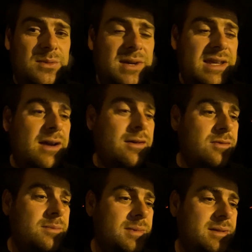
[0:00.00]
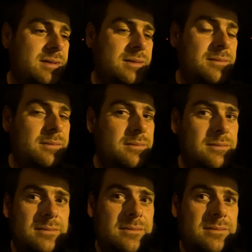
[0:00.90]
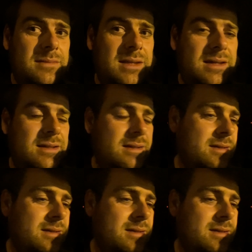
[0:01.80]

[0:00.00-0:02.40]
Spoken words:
the way home, yeah,